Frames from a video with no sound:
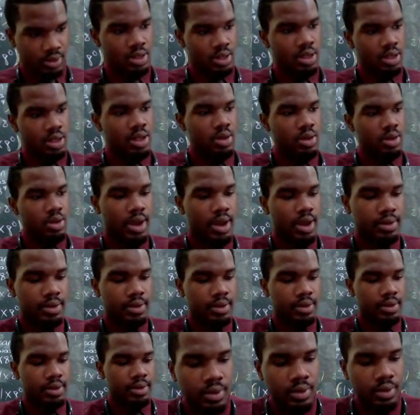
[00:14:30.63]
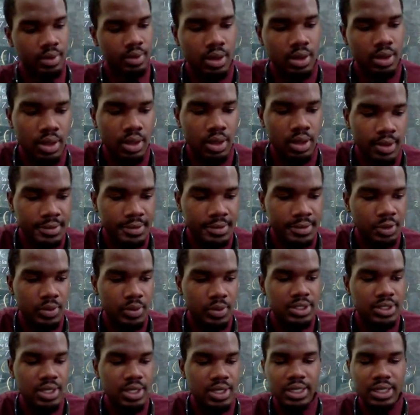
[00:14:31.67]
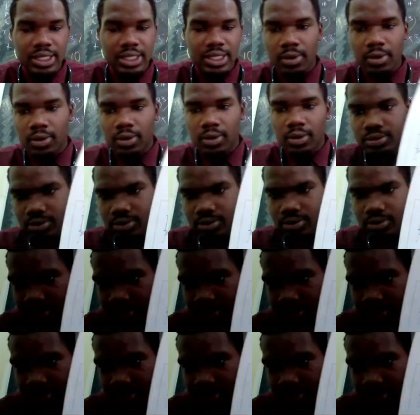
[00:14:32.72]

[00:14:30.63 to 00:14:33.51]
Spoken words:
Right. So we talked about, or you should